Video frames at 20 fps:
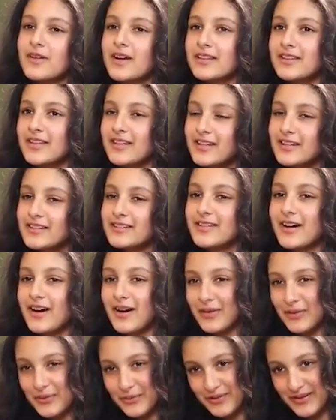I think it's the
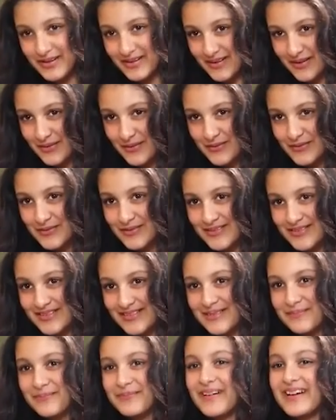other way around.
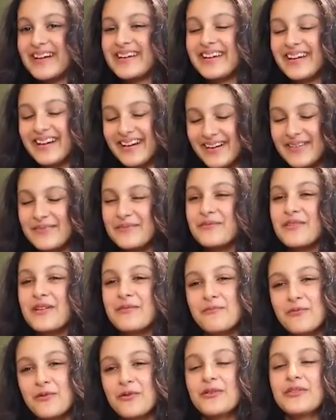But
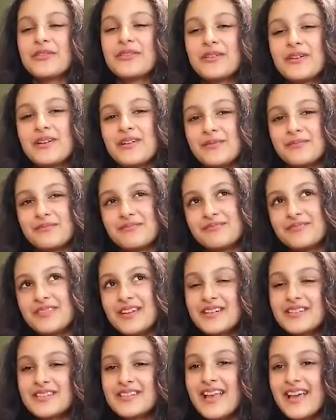we both,
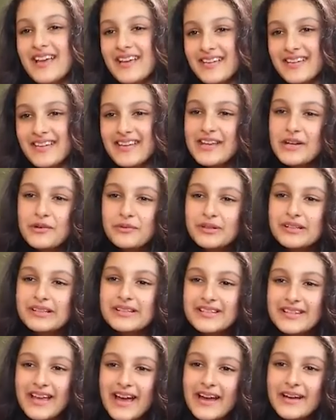there's like
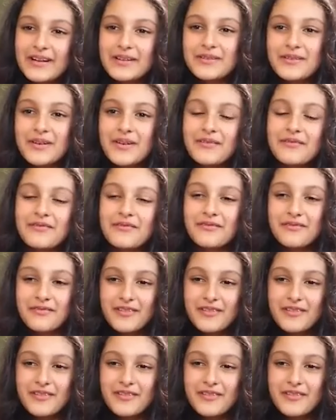equal sides of...